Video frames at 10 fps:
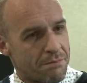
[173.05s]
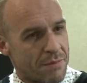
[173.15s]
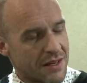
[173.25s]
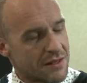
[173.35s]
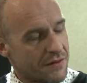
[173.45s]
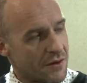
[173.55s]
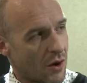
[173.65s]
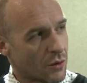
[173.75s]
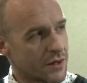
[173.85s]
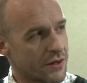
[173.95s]
picked a few
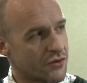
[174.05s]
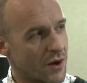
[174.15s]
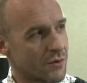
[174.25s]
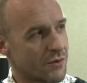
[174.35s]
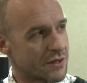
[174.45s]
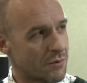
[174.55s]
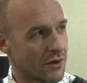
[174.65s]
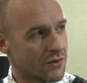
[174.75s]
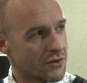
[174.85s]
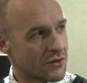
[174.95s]
holes in the treble
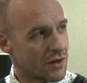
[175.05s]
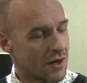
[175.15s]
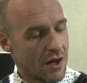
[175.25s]
response.